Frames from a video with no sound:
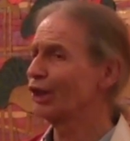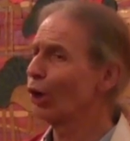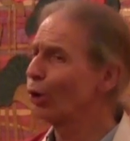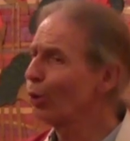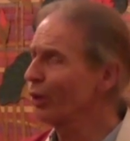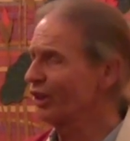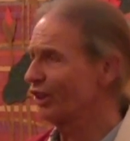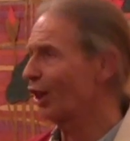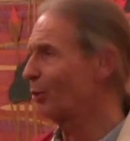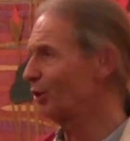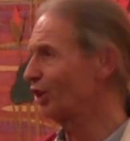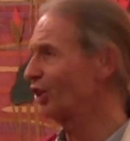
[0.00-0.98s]
Always
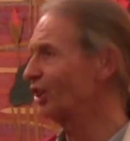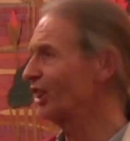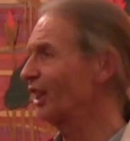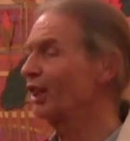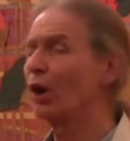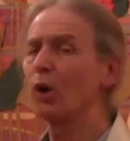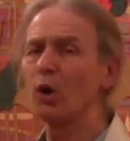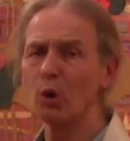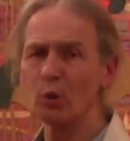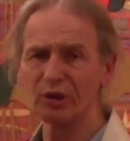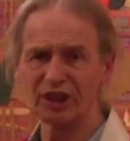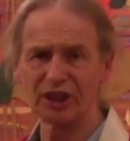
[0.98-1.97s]
surreptitiously,
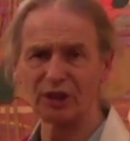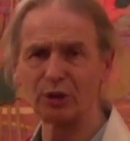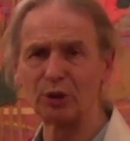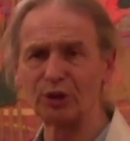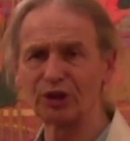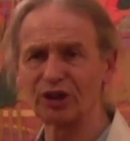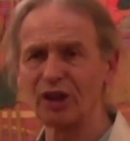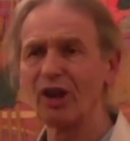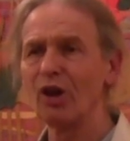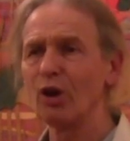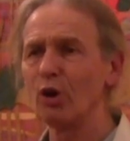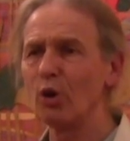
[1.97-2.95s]
always indoors,
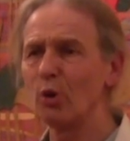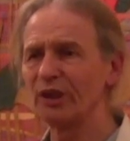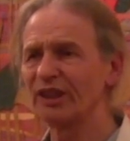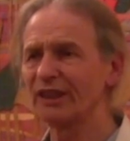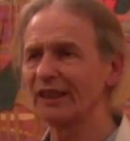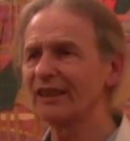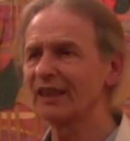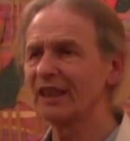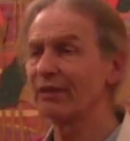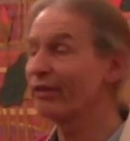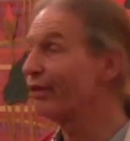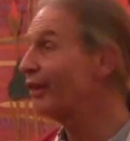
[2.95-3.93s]
always
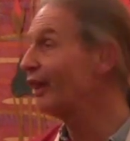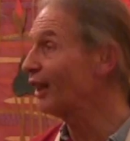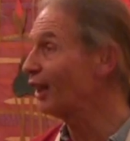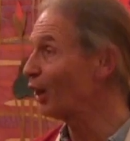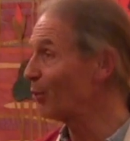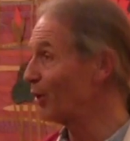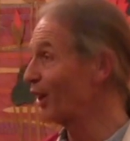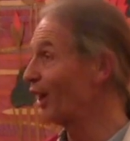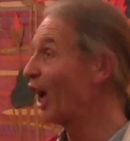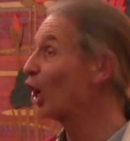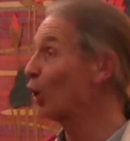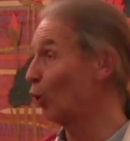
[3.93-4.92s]
in fear of being
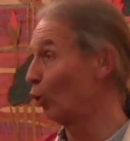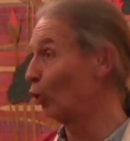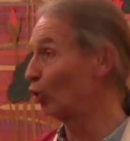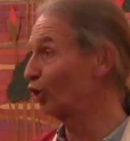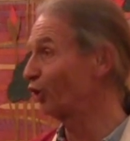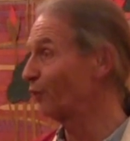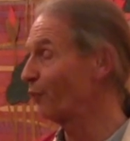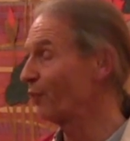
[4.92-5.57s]
caught.